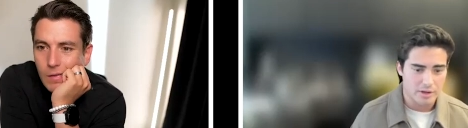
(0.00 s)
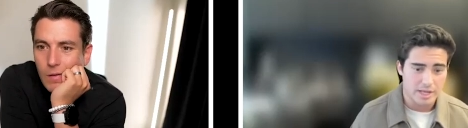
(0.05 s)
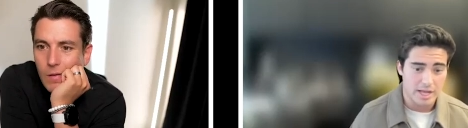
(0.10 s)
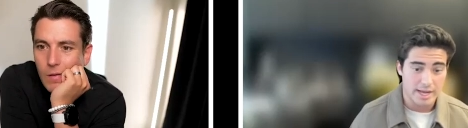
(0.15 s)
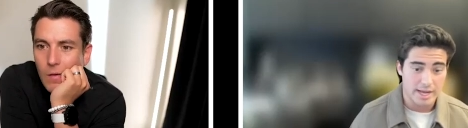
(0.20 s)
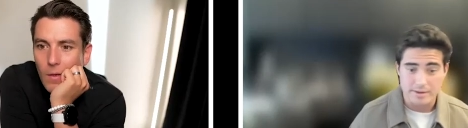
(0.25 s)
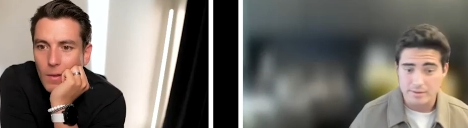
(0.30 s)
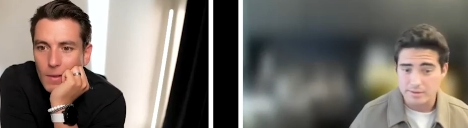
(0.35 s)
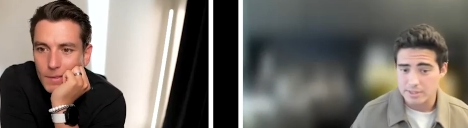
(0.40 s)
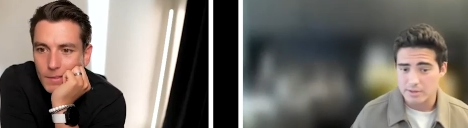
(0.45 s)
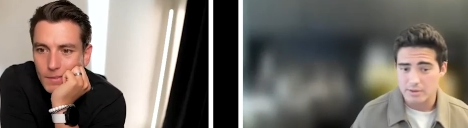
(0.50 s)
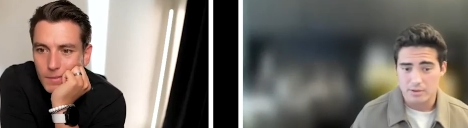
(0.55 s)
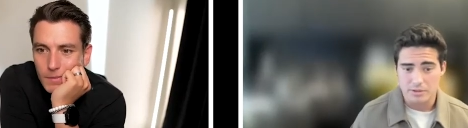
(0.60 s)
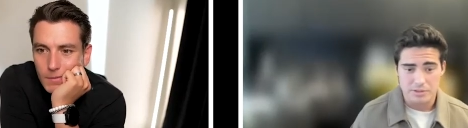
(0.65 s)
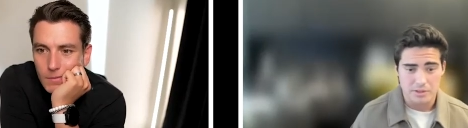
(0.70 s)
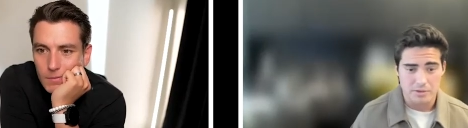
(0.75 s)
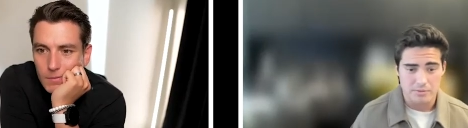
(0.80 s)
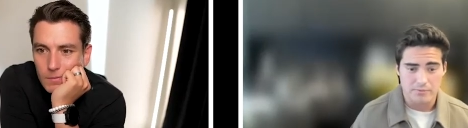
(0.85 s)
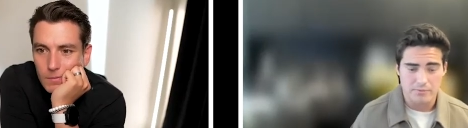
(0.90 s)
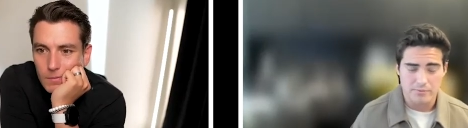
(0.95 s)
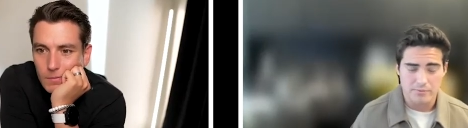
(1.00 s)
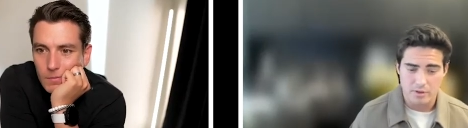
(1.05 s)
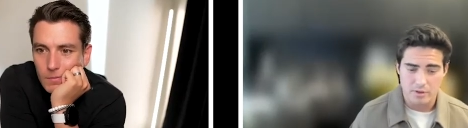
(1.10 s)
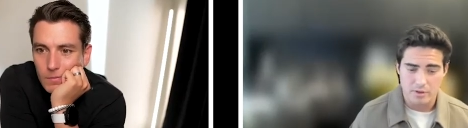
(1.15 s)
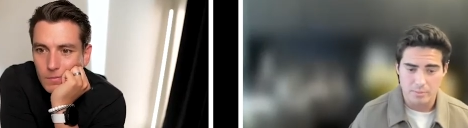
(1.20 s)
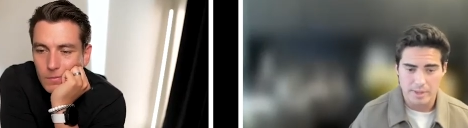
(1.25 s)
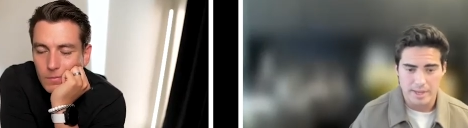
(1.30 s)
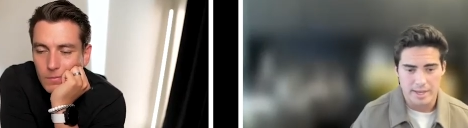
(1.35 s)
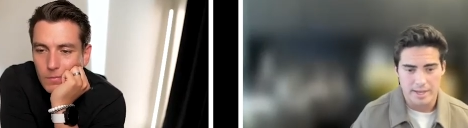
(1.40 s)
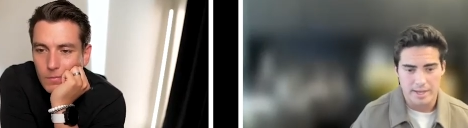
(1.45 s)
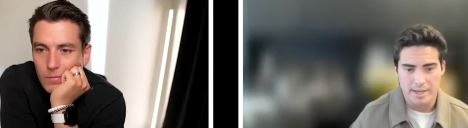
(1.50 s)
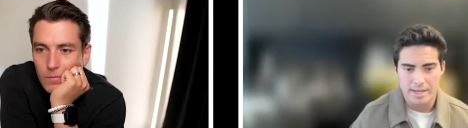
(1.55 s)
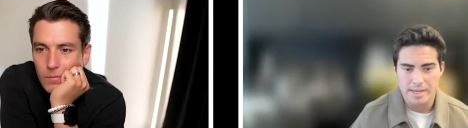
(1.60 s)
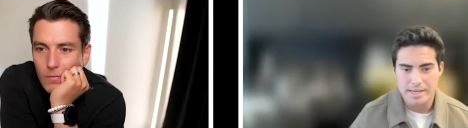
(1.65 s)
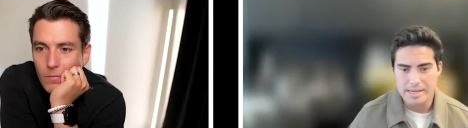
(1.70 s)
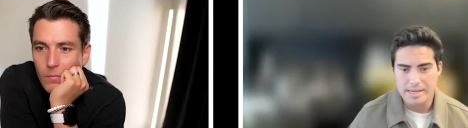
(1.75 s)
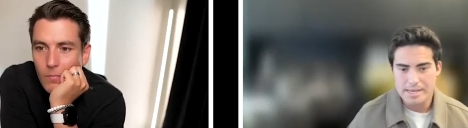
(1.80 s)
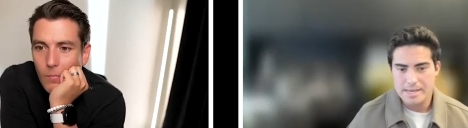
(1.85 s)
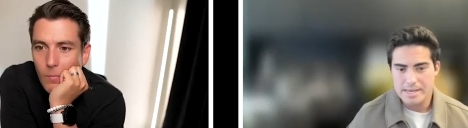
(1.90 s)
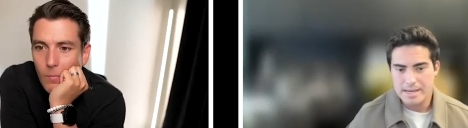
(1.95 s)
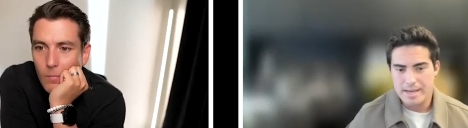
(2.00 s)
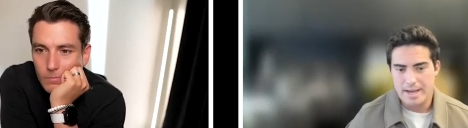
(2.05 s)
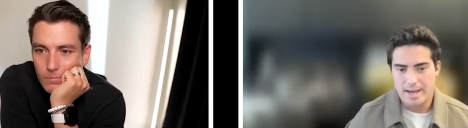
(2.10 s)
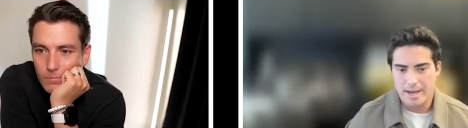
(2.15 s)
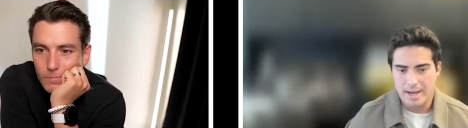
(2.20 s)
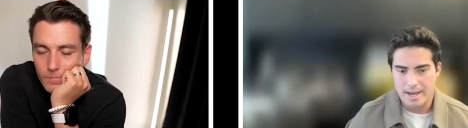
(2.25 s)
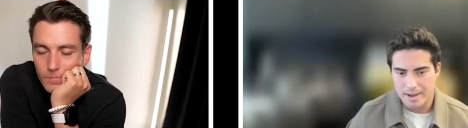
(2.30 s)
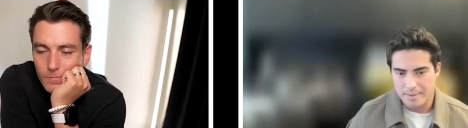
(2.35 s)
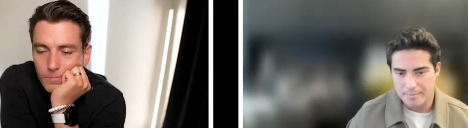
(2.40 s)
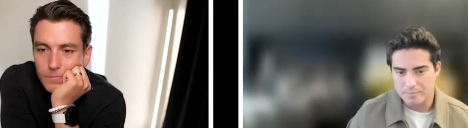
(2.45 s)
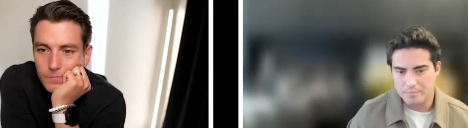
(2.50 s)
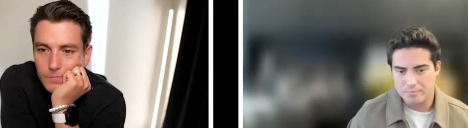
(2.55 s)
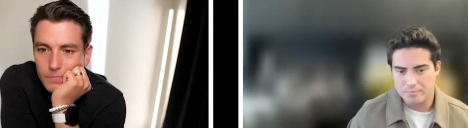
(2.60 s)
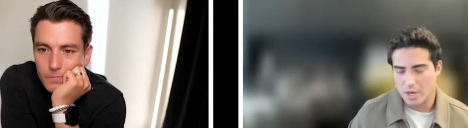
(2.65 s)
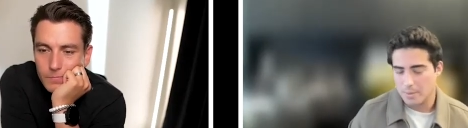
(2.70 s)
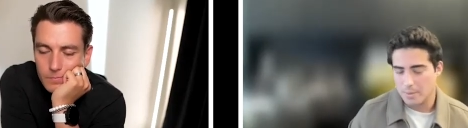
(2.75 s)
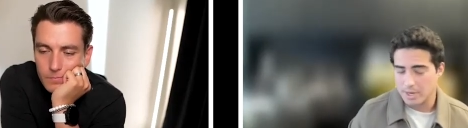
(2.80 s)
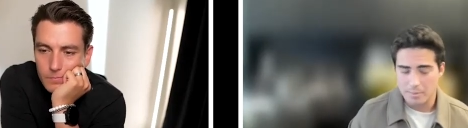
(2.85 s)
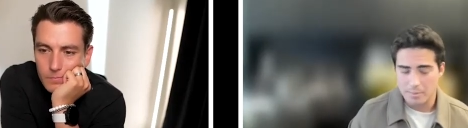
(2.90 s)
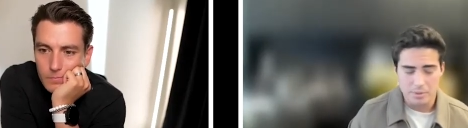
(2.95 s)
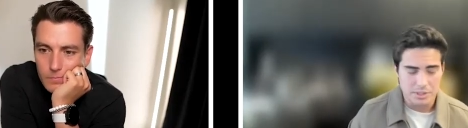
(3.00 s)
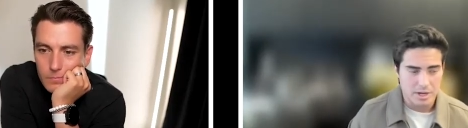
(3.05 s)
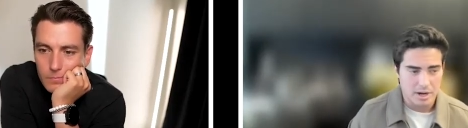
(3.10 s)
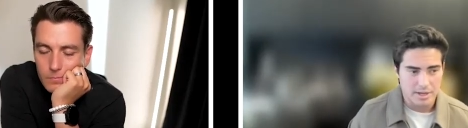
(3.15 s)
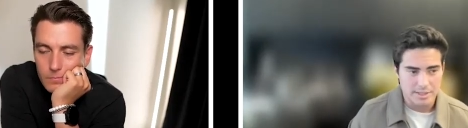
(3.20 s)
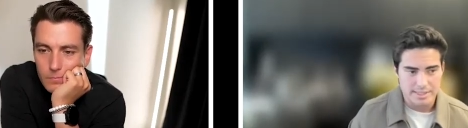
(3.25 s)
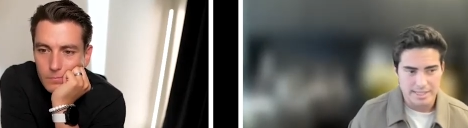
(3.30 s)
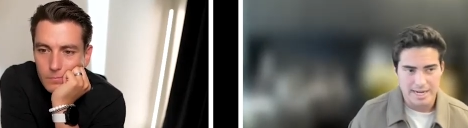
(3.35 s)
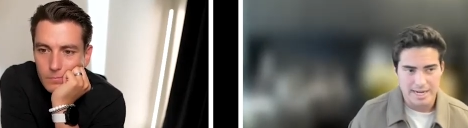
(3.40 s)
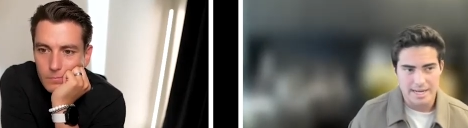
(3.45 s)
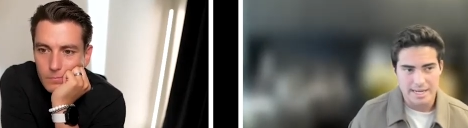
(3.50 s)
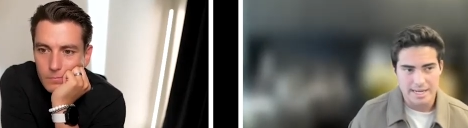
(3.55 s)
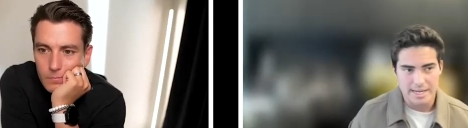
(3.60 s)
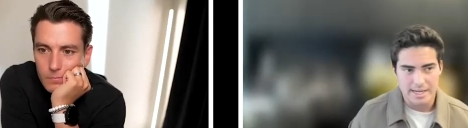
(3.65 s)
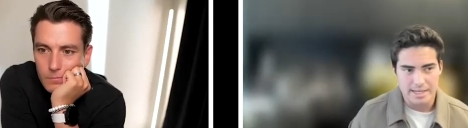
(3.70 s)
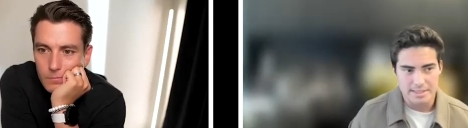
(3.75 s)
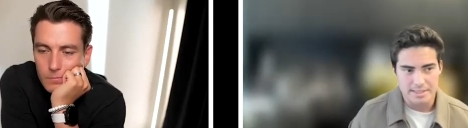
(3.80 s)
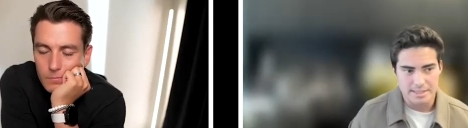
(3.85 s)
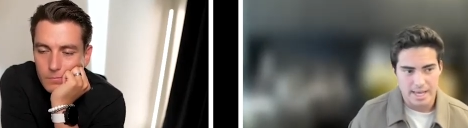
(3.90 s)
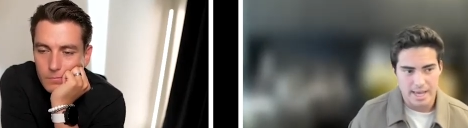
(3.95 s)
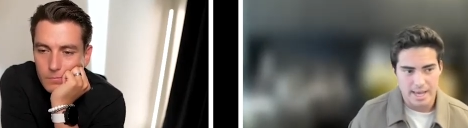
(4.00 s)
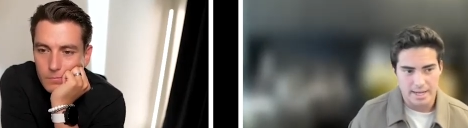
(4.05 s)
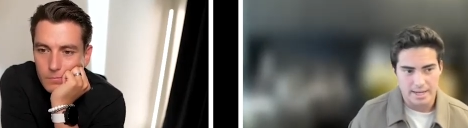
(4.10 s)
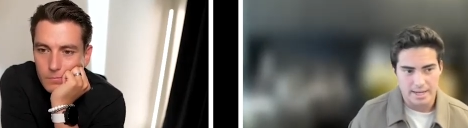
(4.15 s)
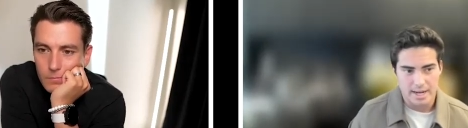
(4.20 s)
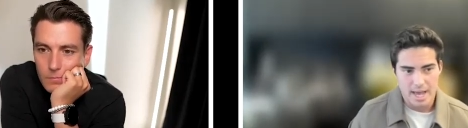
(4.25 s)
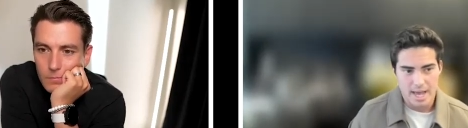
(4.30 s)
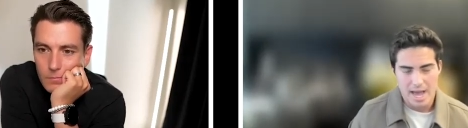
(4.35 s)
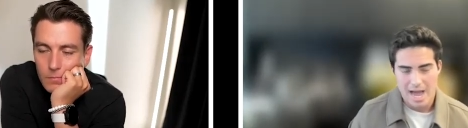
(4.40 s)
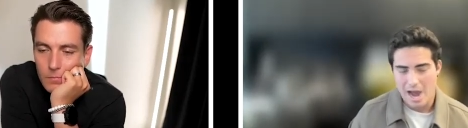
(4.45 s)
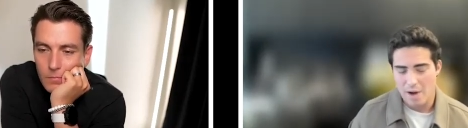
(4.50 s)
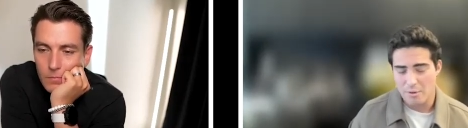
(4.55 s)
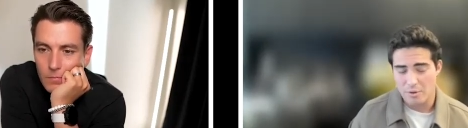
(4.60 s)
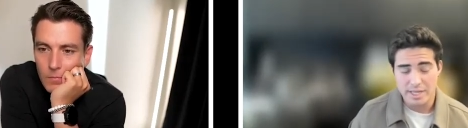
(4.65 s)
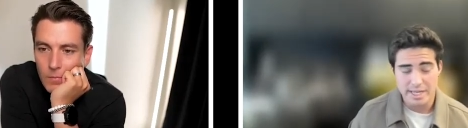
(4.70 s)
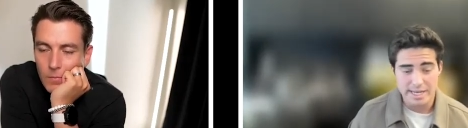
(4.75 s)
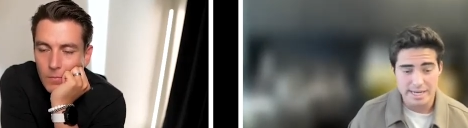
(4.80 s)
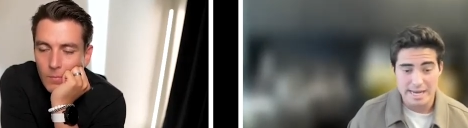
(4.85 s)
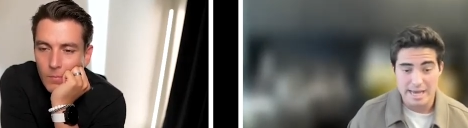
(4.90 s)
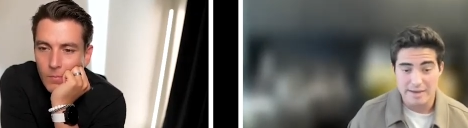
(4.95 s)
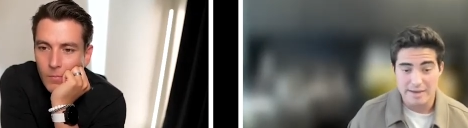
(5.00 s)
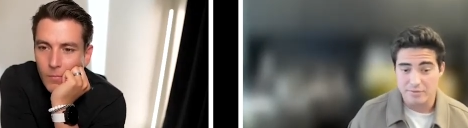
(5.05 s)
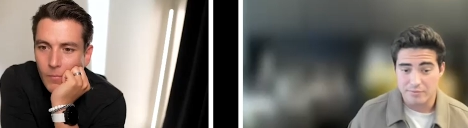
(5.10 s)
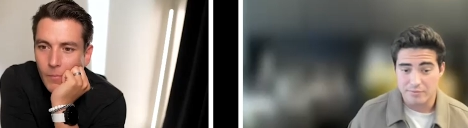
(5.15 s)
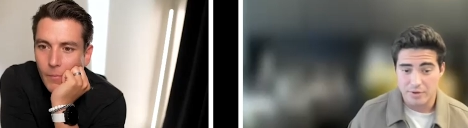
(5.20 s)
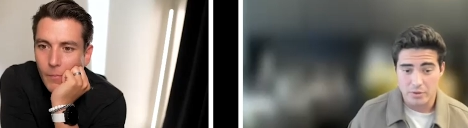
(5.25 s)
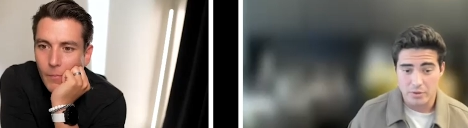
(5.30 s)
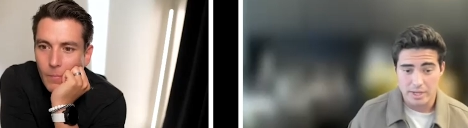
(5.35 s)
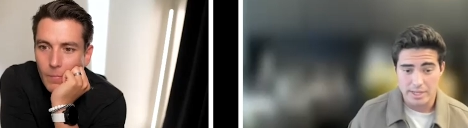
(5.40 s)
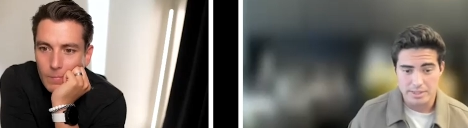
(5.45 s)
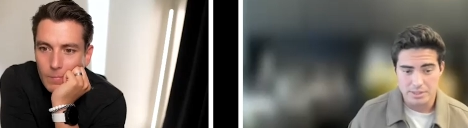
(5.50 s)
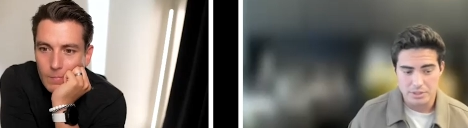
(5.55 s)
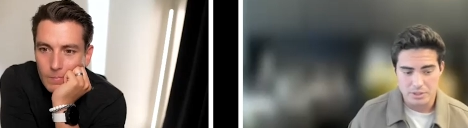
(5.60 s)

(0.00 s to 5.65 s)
Speaker 1: client, I was also filming, um, coming up with content ideas, and I really didn't have a focus.